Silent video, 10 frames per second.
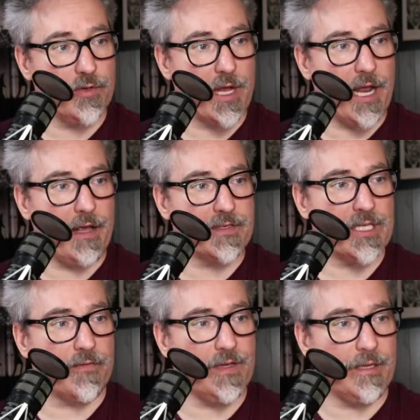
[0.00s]
Do not have
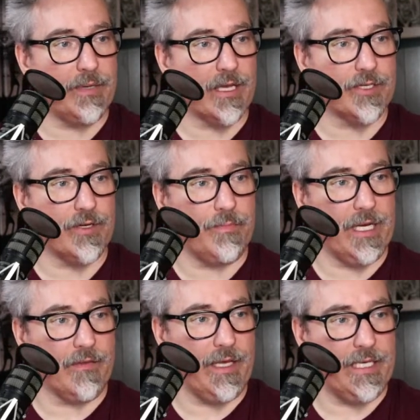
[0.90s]
stuff in it because you're
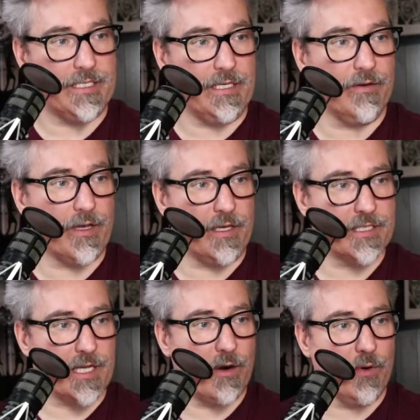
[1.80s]
being lazy. Okay,
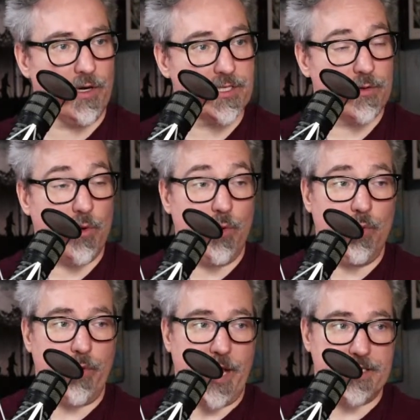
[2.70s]
Star Wars.
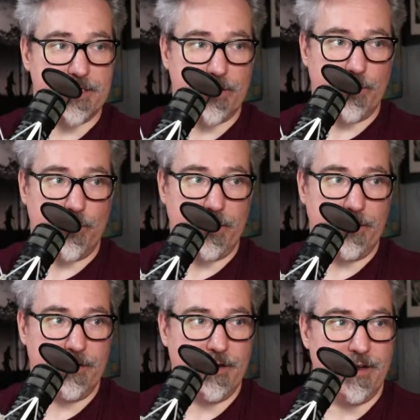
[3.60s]
Ooh, that's a good one.
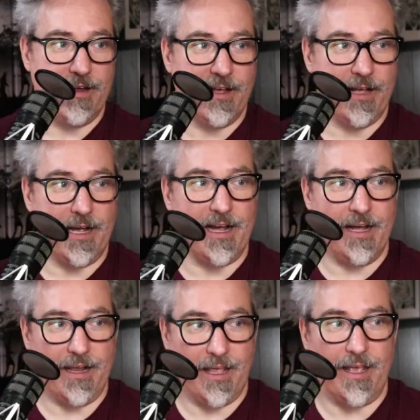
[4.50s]

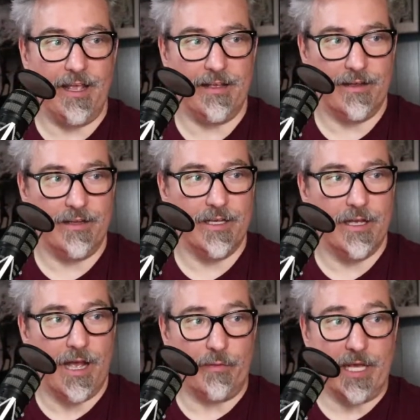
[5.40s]
Okay.
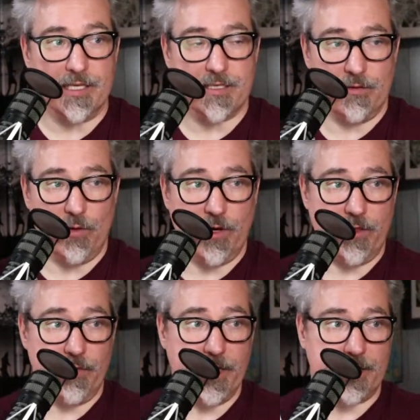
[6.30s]
I would guess Lord of
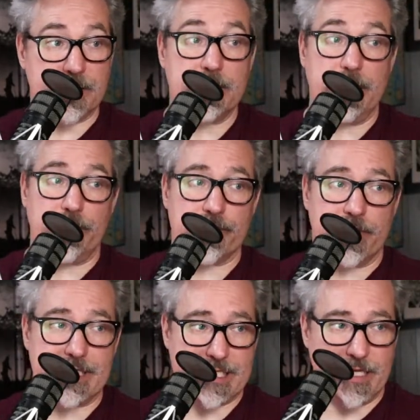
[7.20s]
the Rings.
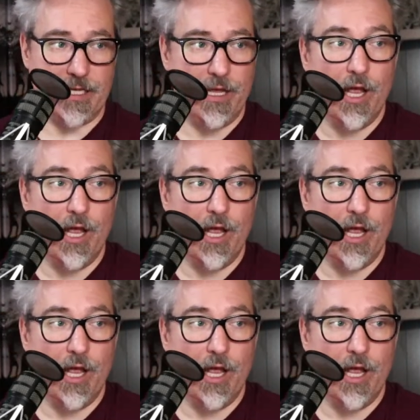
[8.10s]
Interesting.